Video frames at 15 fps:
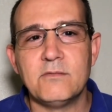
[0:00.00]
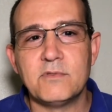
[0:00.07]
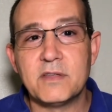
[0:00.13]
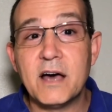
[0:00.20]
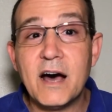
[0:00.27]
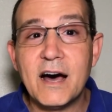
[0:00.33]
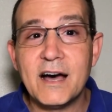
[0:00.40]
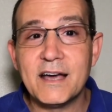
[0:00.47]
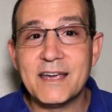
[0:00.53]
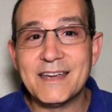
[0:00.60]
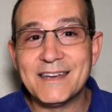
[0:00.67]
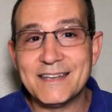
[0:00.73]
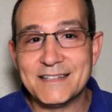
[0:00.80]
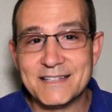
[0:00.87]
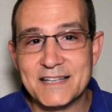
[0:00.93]
with
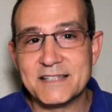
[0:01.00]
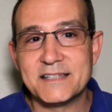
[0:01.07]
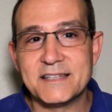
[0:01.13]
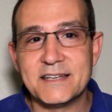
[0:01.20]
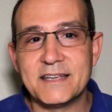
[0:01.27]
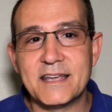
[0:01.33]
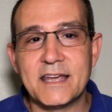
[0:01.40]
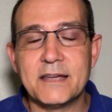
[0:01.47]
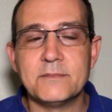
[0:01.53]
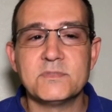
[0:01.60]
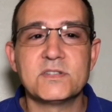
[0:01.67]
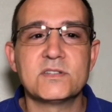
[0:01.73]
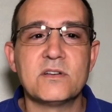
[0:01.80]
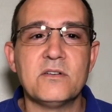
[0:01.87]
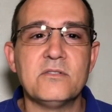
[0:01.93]
high intensity games.
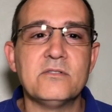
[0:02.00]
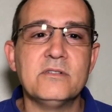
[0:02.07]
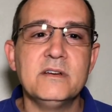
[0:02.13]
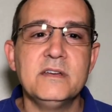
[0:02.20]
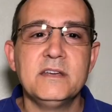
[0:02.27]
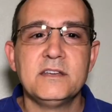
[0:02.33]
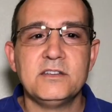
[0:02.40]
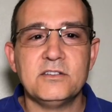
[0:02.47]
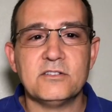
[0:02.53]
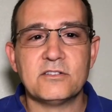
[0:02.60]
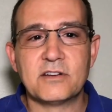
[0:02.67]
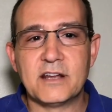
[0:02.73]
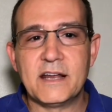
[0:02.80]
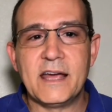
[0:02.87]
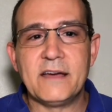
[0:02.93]
So you're
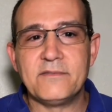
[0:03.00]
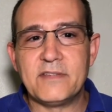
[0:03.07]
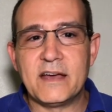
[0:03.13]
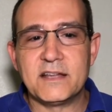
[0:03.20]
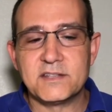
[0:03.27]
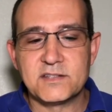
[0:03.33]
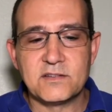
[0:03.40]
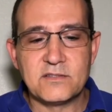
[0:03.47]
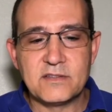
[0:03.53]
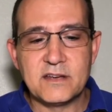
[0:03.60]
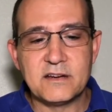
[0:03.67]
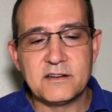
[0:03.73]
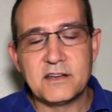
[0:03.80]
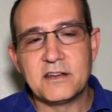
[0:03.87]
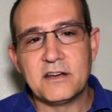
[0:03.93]
going to have that. So
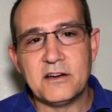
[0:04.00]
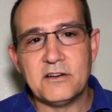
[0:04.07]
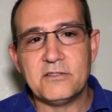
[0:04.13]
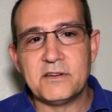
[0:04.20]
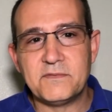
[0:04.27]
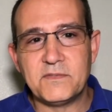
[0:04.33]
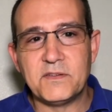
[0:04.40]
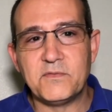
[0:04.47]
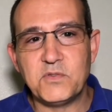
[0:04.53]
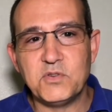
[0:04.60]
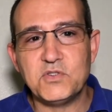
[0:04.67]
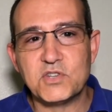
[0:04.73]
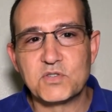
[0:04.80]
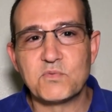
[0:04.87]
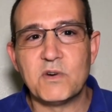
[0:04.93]
there you go. If you
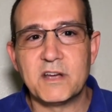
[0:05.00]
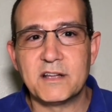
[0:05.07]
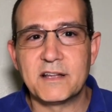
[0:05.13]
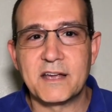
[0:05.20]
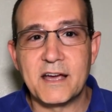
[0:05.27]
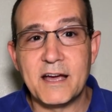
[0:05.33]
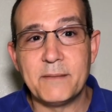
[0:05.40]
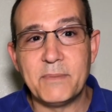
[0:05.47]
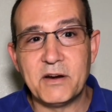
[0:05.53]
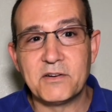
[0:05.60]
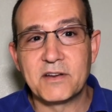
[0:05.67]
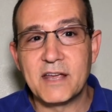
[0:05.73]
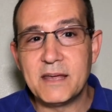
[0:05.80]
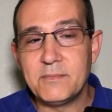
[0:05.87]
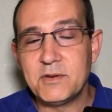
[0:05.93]
just want like a high
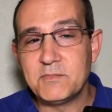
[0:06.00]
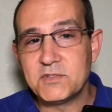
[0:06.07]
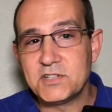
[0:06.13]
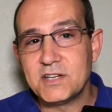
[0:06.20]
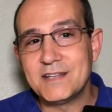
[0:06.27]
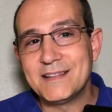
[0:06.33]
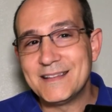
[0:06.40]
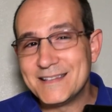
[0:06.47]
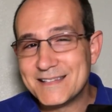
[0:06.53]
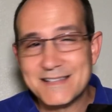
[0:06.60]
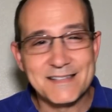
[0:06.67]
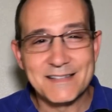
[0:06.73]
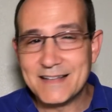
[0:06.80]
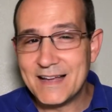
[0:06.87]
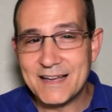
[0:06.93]
powered gaming machine, this
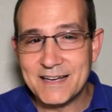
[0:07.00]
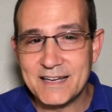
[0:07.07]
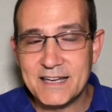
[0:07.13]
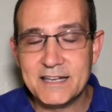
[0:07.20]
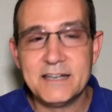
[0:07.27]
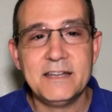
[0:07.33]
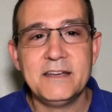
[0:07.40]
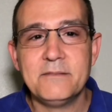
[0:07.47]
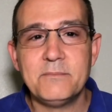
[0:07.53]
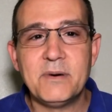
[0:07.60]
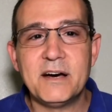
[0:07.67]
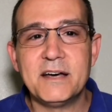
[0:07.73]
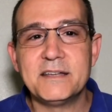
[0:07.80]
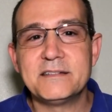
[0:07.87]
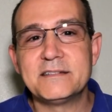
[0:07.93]
is not it.
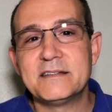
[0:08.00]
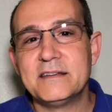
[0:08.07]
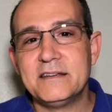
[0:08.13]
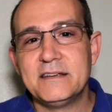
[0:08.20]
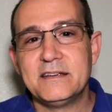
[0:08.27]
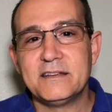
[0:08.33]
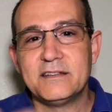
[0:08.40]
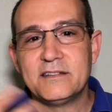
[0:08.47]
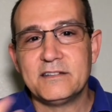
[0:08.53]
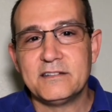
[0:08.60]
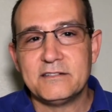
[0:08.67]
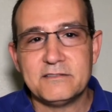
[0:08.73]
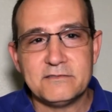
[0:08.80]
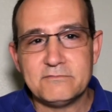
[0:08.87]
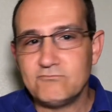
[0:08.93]
But
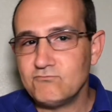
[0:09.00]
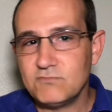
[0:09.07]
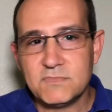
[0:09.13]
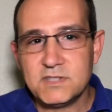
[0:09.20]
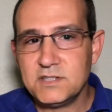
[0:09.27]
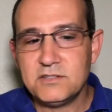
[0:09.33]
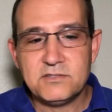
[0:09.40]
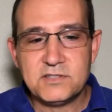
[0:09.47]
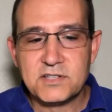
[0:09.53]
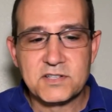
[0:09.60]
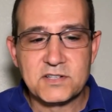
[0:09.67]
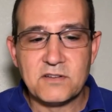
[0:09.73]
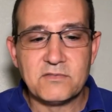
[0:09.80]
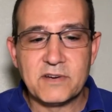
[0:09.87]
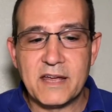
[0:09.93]
you
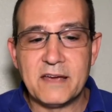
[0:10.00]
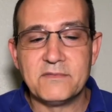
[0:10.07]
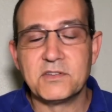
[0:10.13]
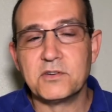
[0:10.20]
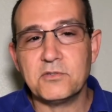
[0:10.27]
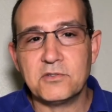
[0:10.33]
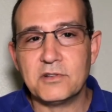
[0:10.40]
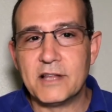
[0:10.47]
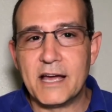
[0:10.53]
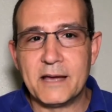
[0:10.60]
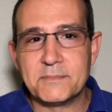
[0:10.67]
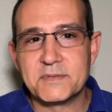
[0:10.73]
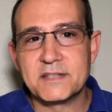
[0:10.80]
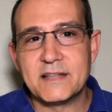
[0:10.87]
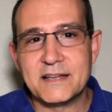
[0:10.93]
just don't have the Google
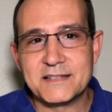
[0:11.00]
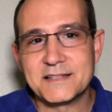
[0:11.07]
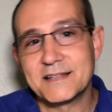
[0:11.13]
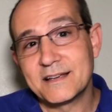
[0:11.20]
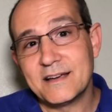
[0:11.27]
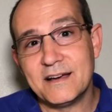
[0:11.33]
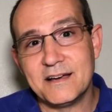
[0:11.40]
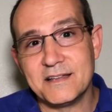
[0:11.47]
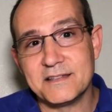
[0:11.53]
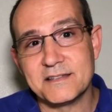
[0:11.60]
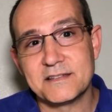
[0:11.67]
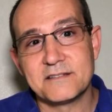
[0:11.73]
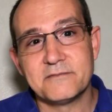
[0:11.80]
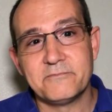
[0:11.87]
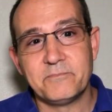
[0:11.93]
apps. That's the
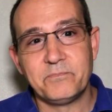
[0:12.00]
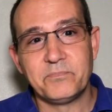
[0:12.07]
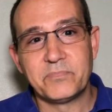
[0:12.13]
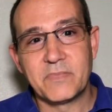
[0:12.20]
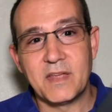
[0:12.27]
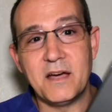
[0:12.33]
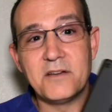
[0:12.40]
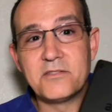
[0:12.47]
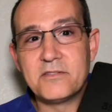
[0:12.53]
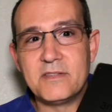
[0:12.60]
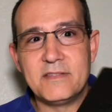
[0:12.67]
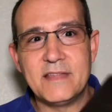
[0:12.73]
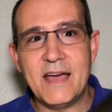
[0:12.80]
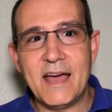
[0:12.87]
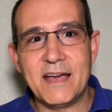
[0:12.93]
cons. Other
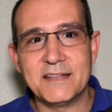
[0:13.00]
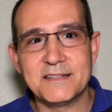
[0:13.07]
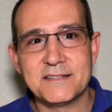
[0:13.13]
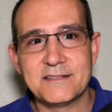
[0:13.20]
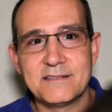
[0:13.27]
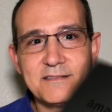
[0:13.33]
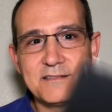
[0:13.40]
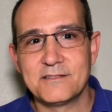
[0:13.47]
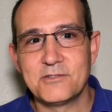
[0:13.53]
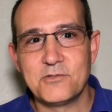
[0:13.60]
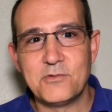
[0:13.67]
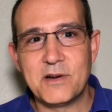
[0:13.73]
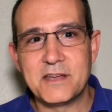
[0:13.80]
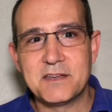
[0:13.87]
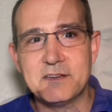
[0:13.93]
than that,
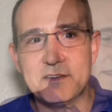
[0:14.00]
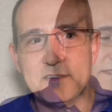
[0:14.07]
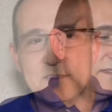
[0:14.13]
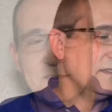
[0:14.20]
quite good.